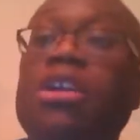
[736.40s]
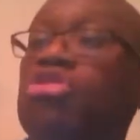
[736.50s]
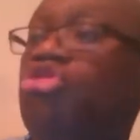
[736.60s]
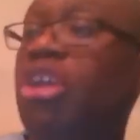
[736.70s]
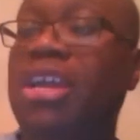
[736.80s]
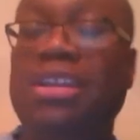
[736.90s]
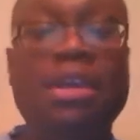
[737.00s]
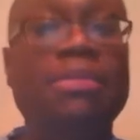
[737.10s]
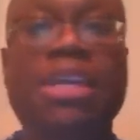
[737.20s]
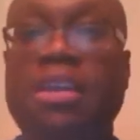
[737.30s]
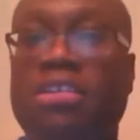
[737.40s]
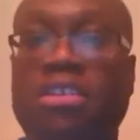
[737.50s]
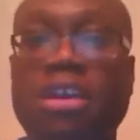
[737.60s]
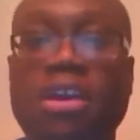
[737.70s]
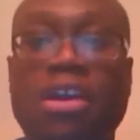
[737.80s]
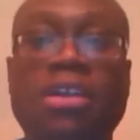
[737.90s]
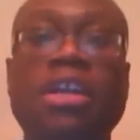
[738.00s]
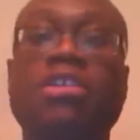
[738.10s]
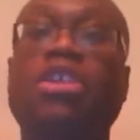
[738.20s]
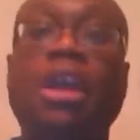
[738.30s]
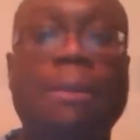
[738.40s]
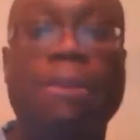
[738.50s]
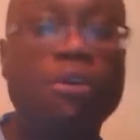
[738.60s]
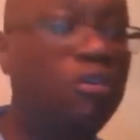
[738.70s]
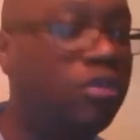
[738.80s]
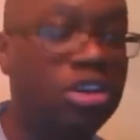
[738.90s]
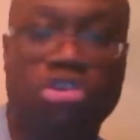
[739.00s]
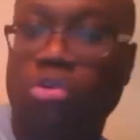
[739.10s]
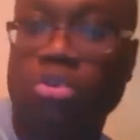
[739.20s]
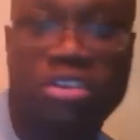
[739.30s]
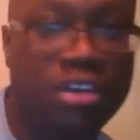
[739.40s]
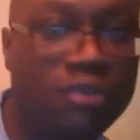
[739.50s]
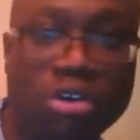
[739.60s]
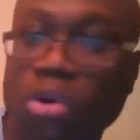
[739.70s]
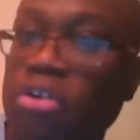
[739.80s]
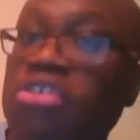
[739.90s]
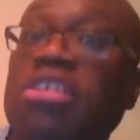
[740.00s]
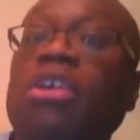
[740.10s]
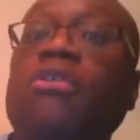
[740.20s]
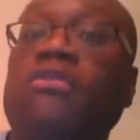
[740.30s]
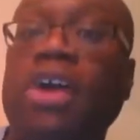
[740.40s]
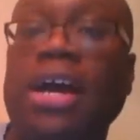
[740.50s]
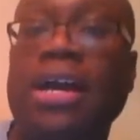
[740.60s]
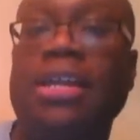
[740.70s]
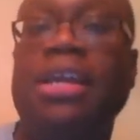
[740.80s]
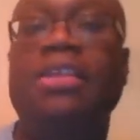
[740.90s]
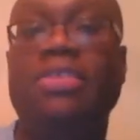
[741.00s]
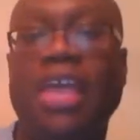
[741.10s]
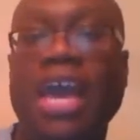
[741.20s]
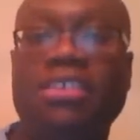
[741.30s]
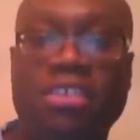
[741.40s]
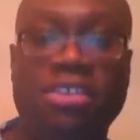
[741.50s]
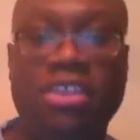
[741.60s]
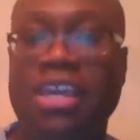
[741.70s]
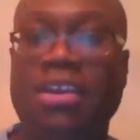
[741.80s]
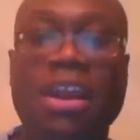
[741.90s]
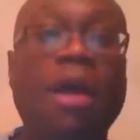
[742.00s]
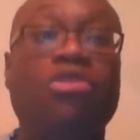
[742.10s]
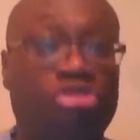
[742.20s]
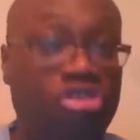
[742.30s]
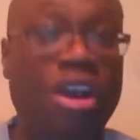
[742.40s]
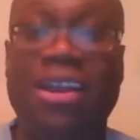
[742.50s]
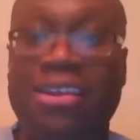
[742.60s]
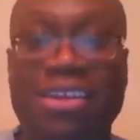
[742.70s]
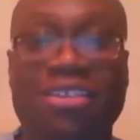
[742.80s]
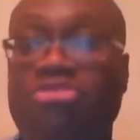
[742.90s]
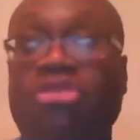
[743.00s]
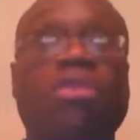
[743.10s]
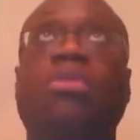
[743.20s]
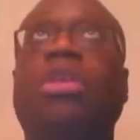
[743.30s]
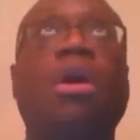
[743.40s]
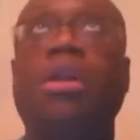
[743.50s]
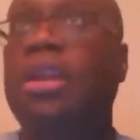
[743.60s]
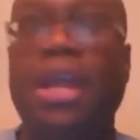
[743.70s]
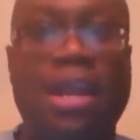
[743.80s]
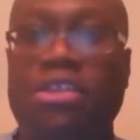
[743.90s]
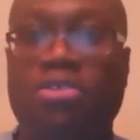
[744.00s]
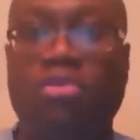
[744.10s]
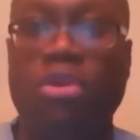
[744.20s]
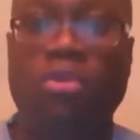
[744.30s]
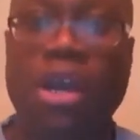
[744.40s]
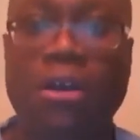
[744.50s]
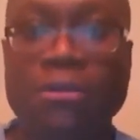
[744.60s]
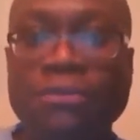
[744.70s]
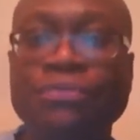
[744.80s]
trade them to get a stud to improve, because your receiver core is still fine. That's the thing that I was trying to illustrate with all of that I just went around.